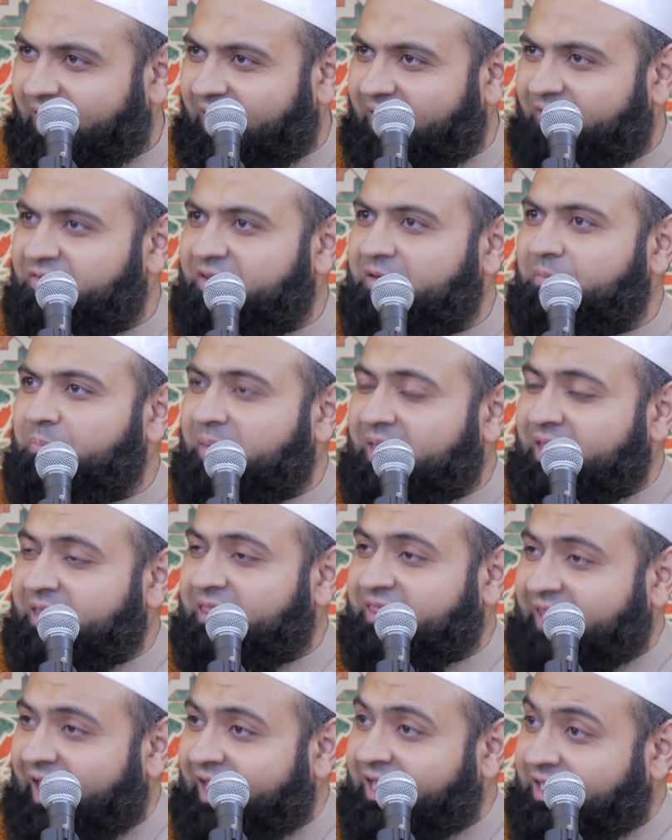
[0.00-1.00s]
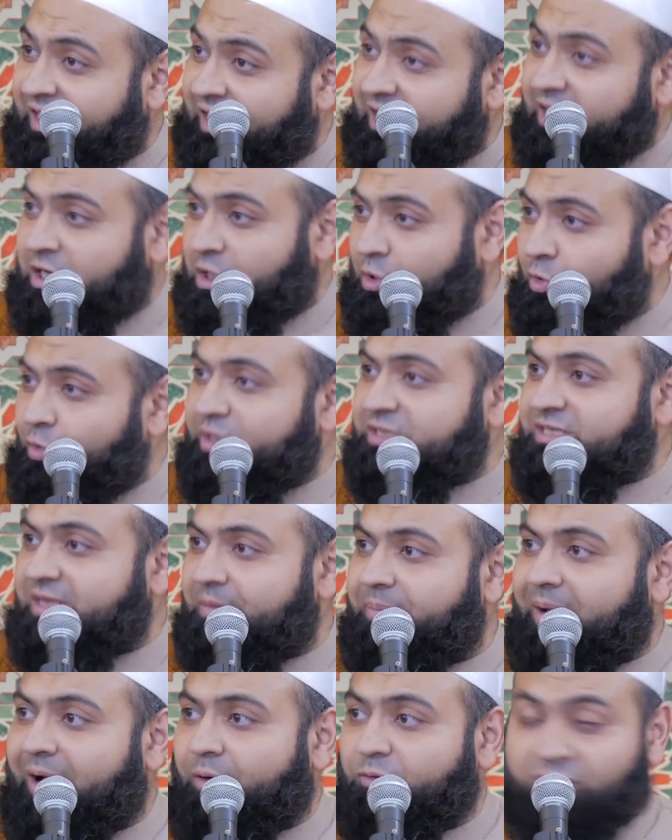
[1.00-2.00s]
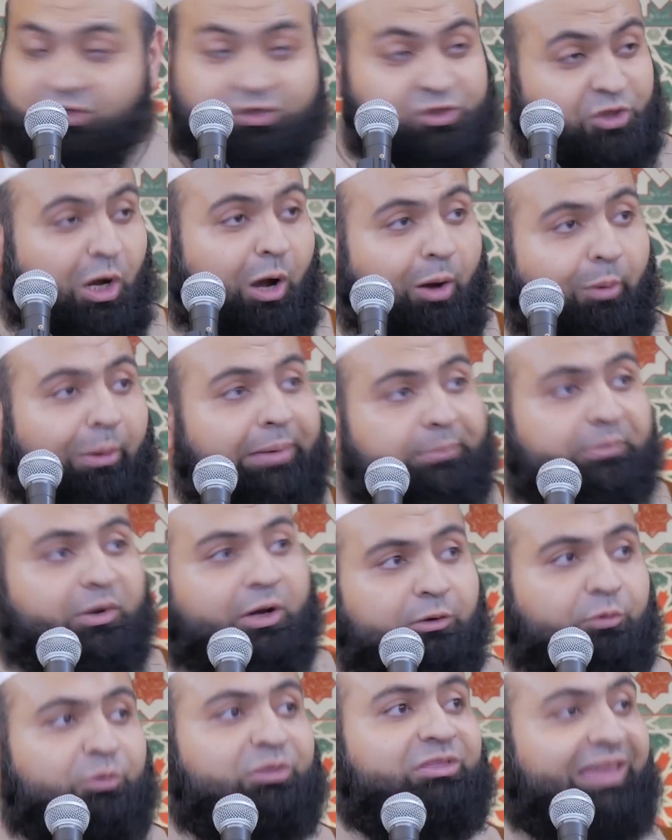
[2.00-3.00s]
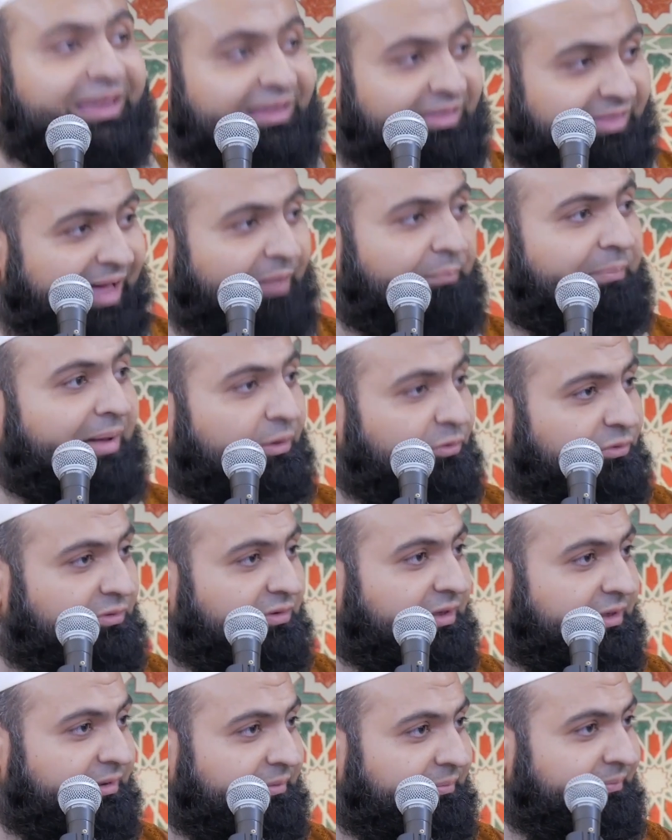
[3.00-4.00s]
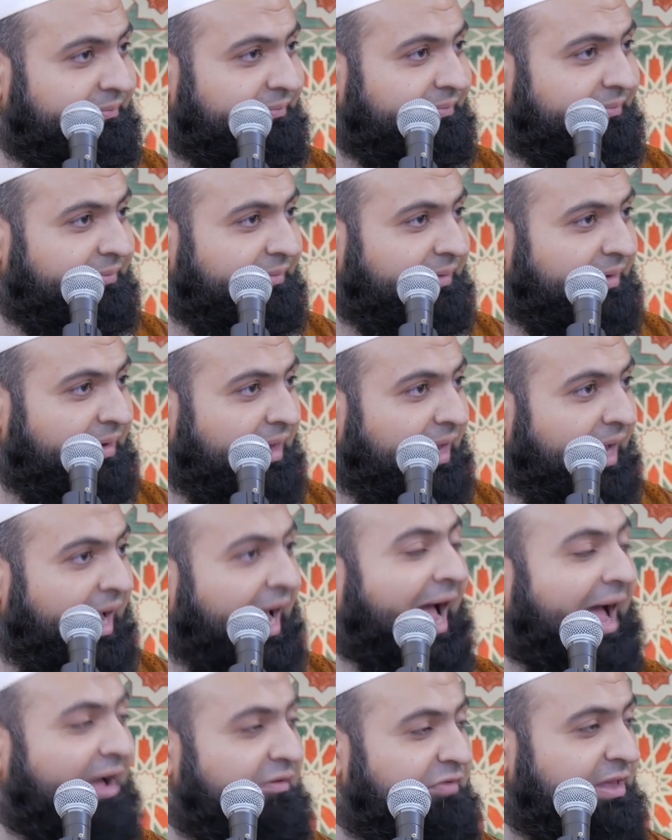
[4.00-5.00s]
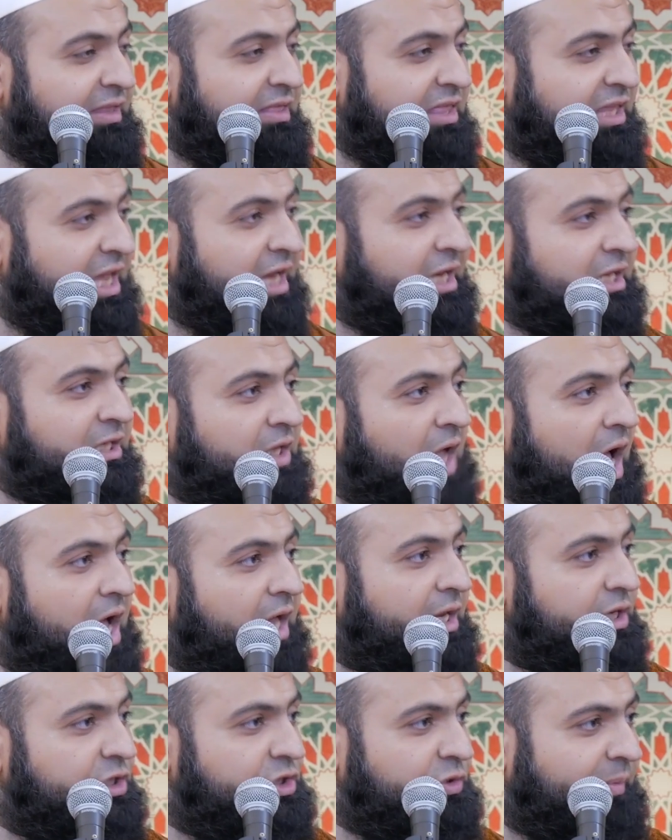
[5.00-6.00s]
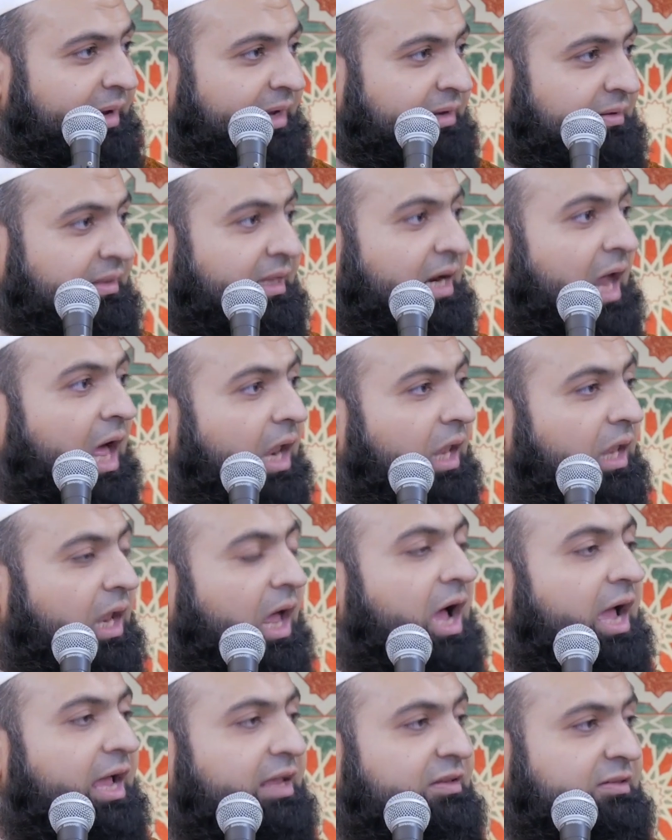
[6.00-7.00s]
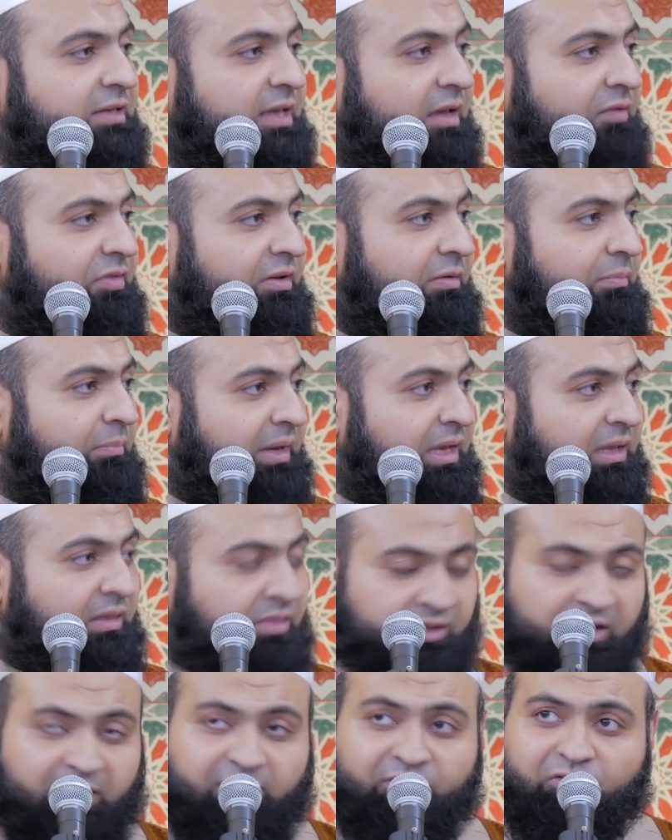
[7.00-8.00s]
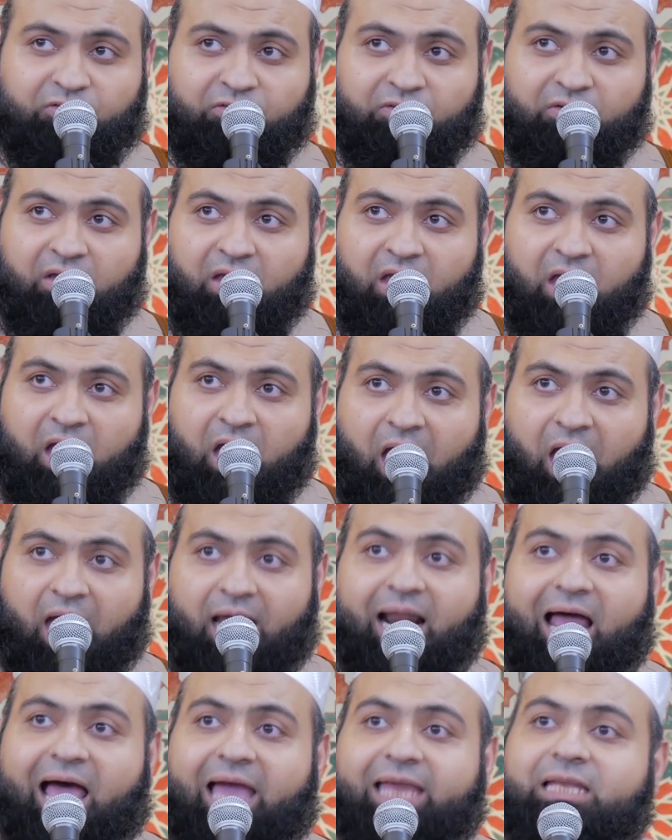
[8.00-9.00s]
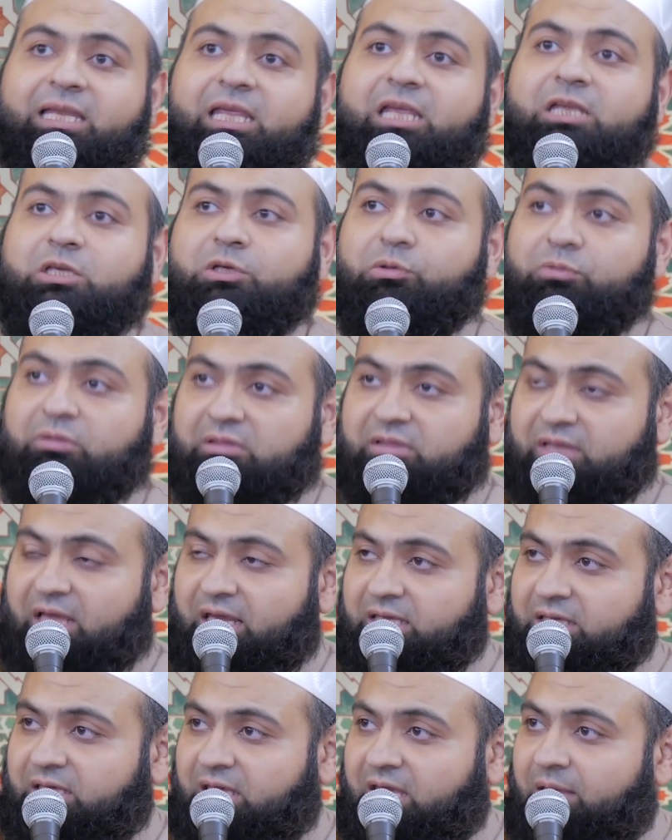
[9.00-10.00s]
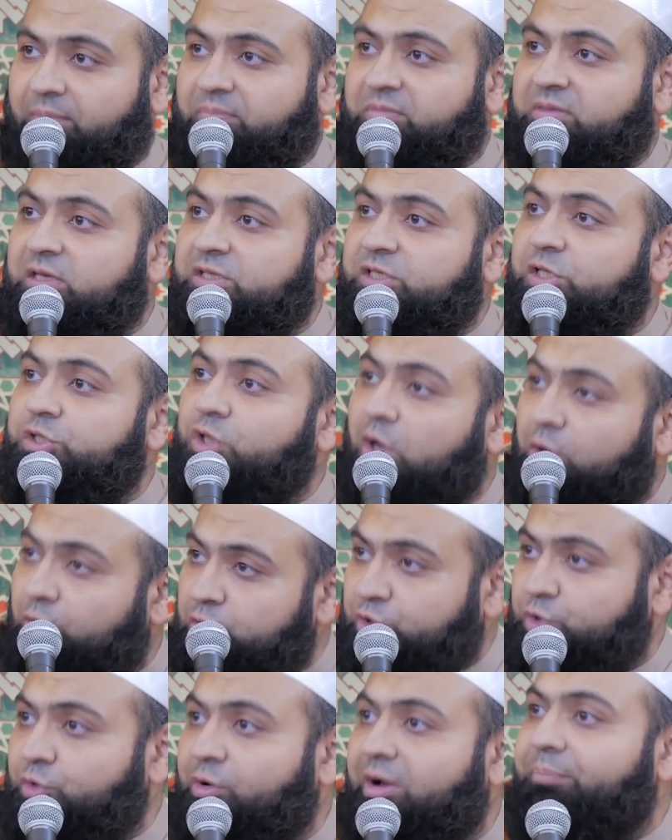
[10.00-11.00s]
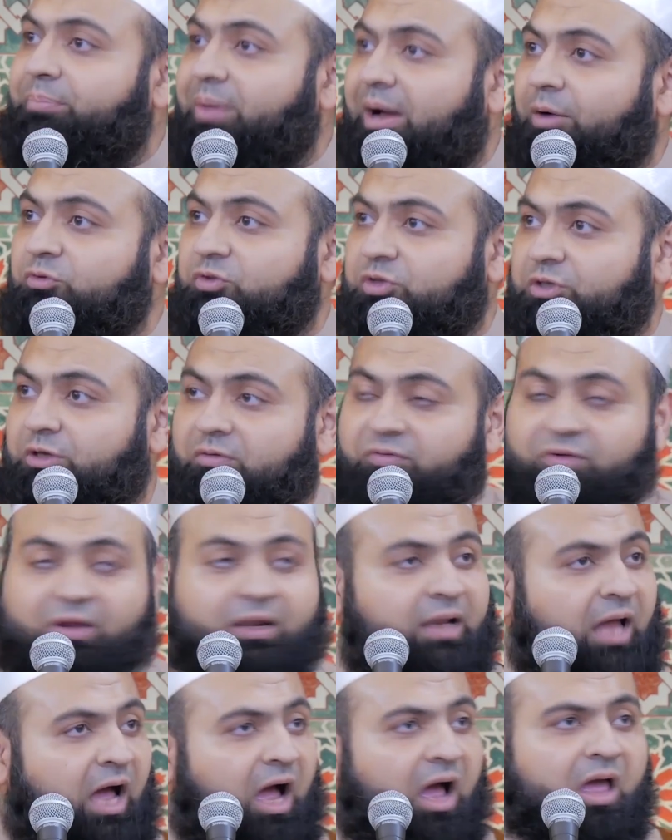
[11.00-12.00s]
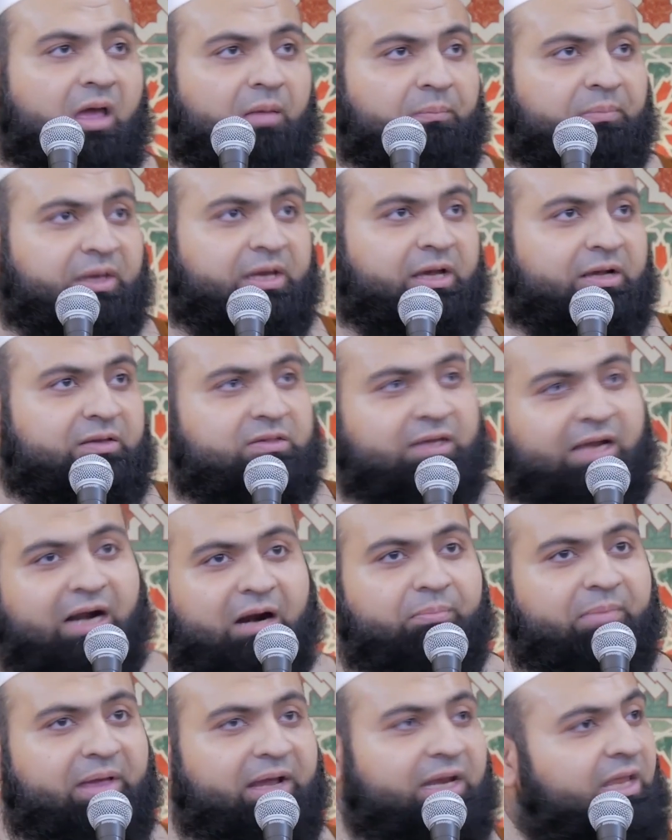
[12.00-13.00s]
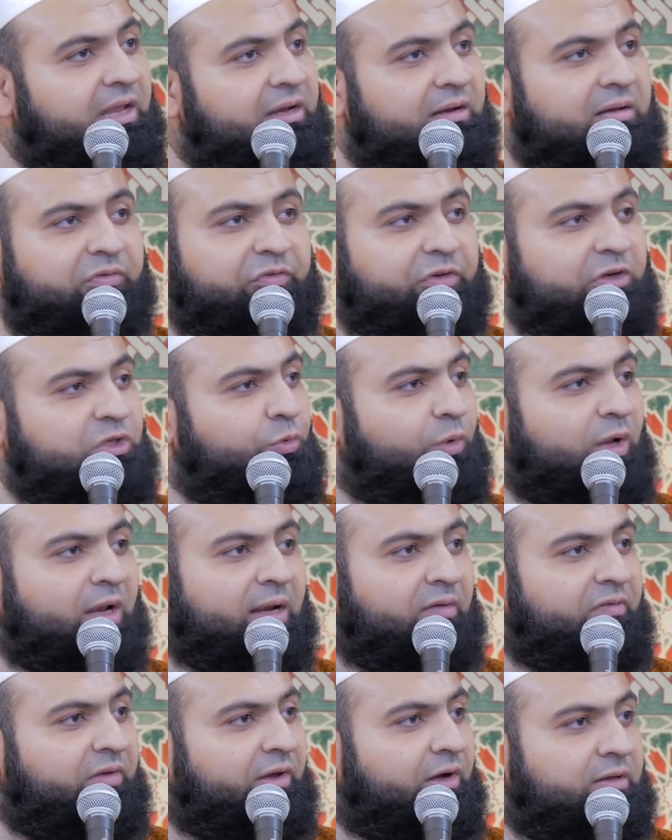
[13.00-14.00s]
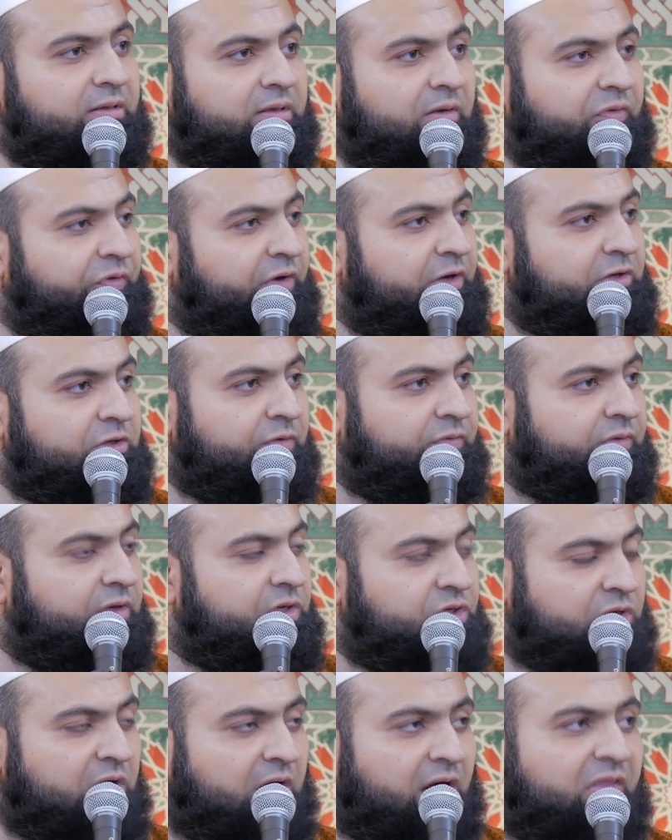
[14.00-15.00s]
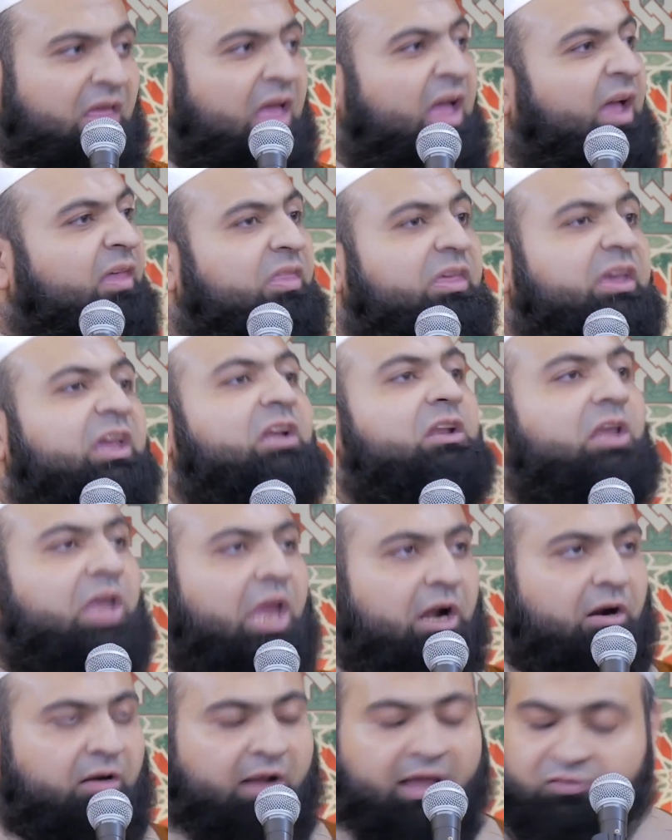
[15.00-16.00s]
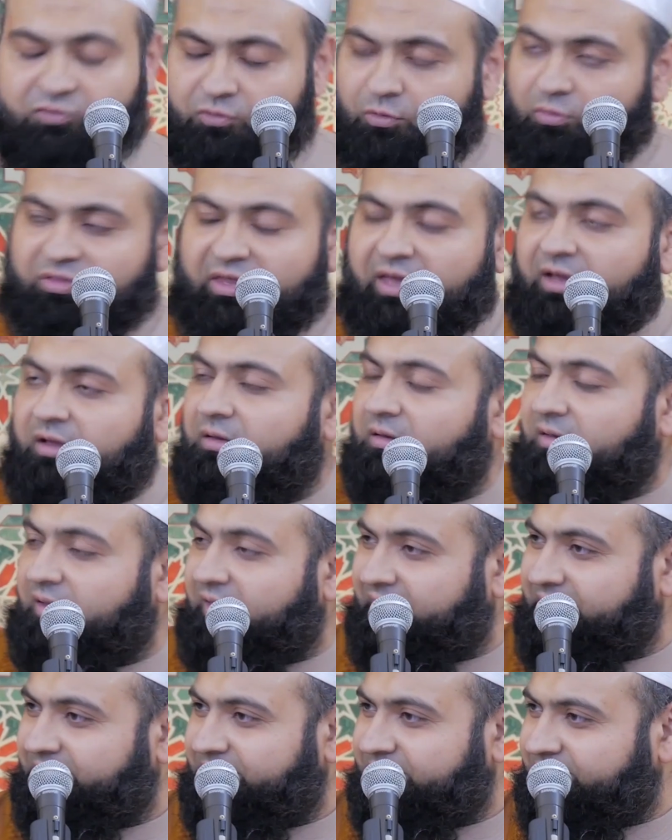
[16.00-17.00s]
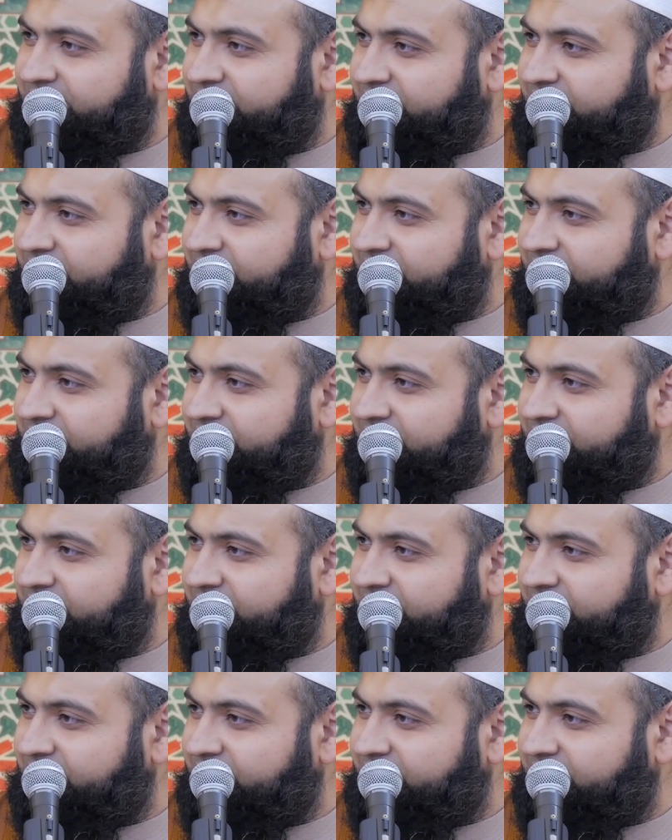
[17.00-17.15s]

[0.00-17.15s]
Even me thanking you is a bounty. So how am I going to thank that bounty? Having the acknowledgement that Allah has given me this, and I need to thank Him, this is also a bounty of Allah. Because there are many individuals living on the face of this earth, they can care less to thank Allah.